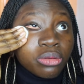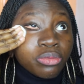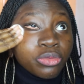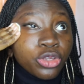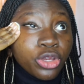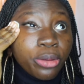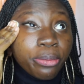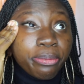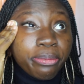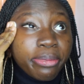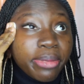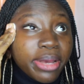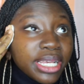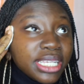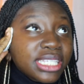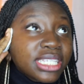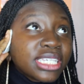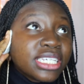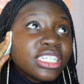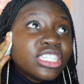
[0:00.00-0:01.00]
your
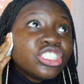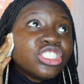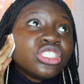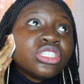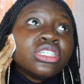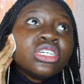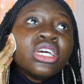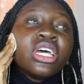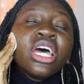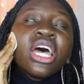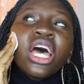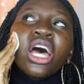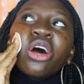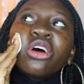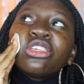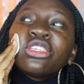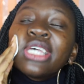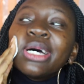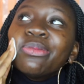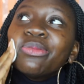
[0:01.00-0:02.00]
message
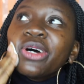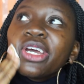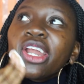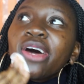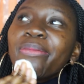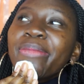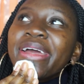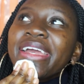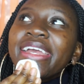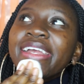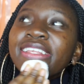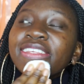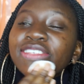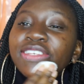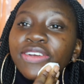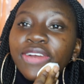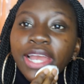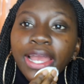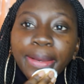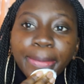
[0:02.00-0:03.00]
someone on my
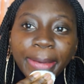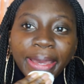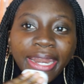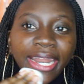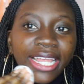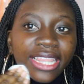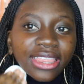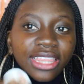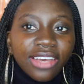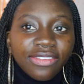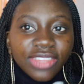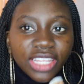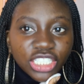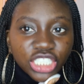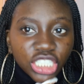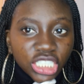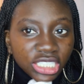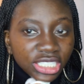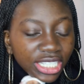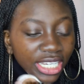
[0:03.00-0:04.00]
Instagram, and I love that
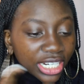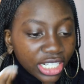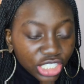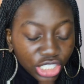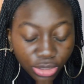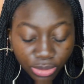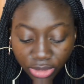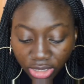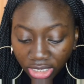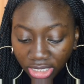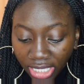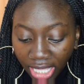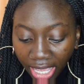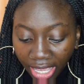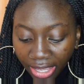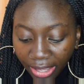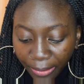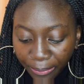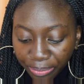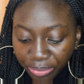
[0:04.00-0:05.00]
she said it, she was just
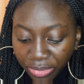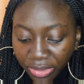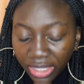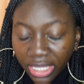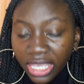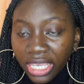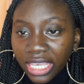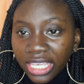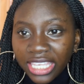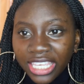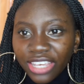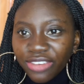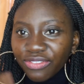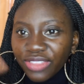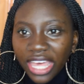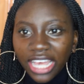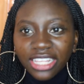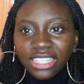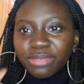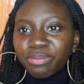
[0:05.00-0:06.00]
like, give
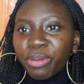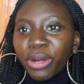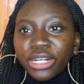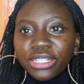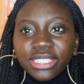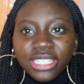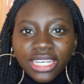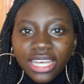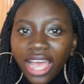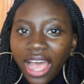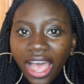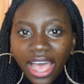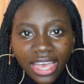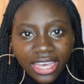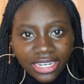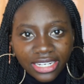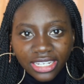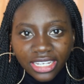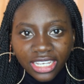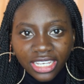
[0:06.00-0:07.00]
that part to
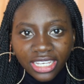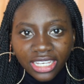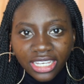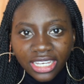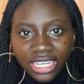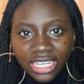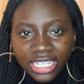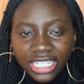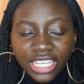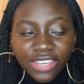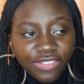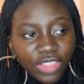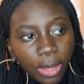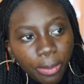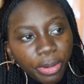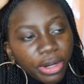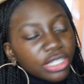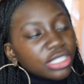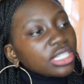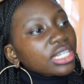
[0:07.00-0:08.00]
God. Give
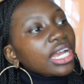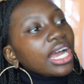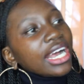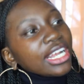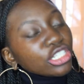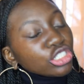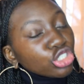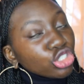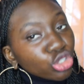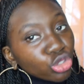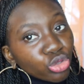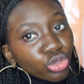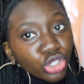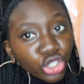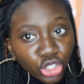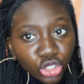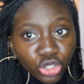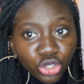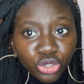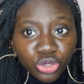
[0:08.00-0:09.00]
that part to God. Do
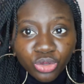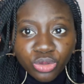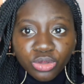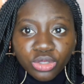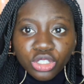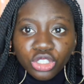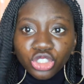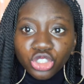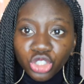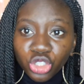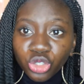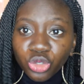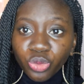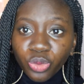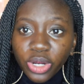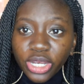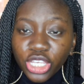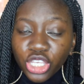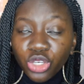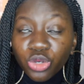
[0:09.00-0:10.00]
you, do
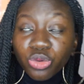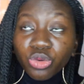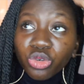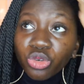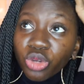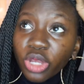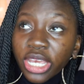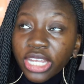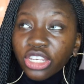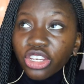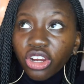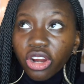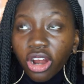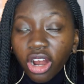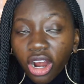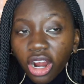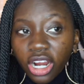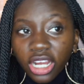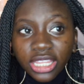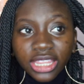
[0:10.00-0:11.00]
what you in your
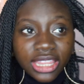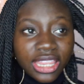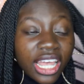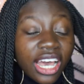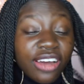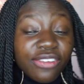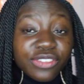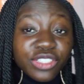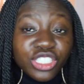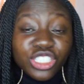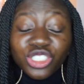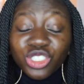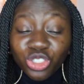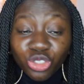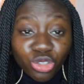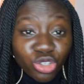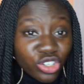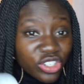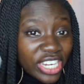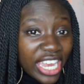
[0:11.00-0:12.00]
heart love to
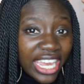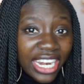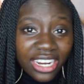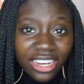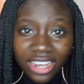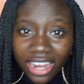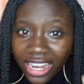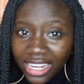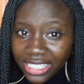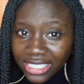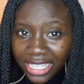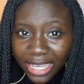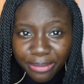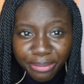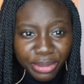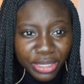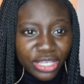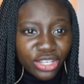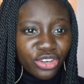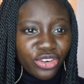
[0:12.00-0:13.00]
do, creating
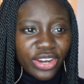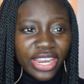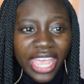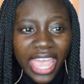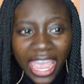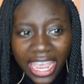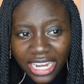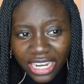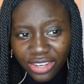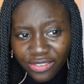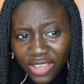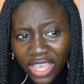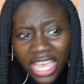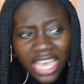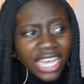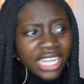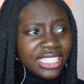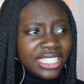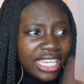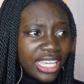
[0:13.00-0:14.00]
content, being creative,
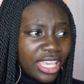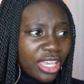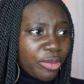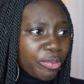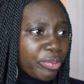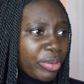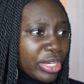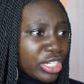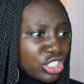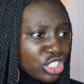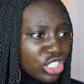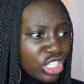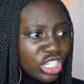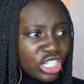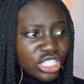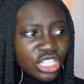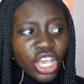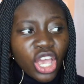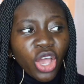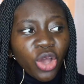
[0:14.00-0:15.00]
taking
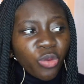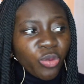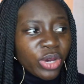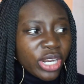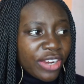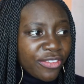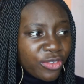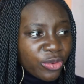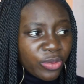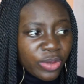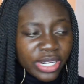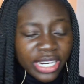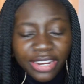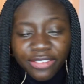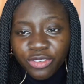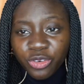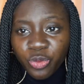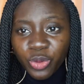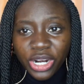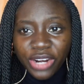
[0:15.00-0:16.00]
pictures, whatever,
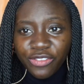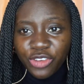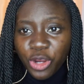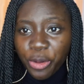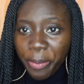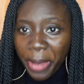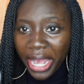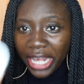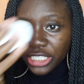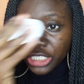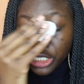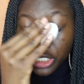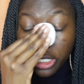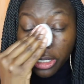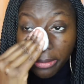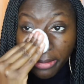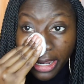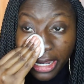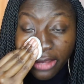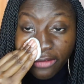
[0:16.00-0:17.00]
whatever, whatever you're
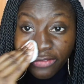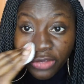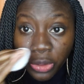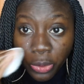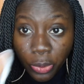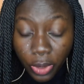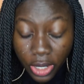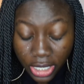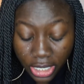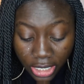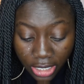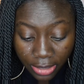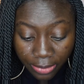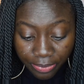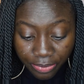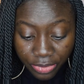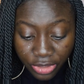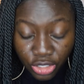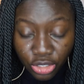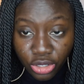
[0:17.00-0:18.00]
passionate about. If you want
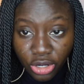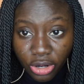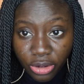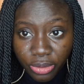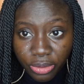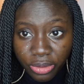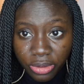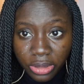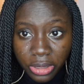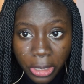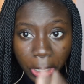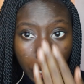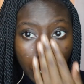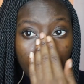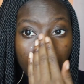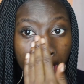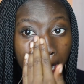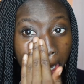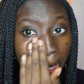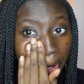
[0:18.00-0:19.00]
to, you know,
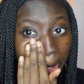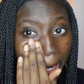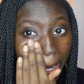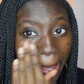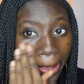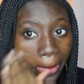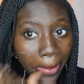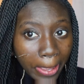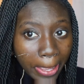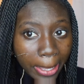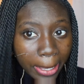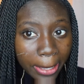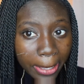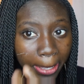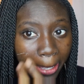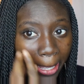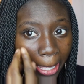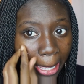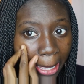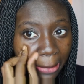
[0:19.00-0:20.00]
oh no,
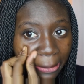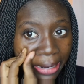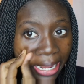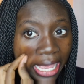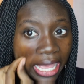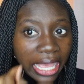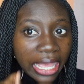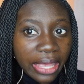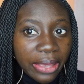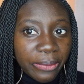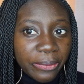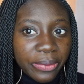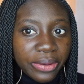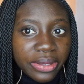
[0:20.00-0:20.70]
oh no.